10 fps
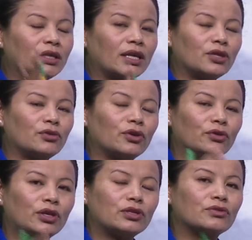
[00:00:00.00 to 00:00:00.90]
that you are
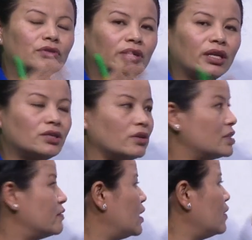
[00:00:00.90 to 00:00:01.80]
going to create or
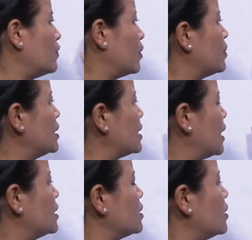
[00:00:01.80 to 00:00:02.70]
develop from this
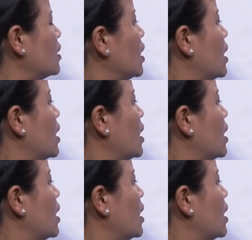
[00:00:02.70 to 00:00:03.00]
letter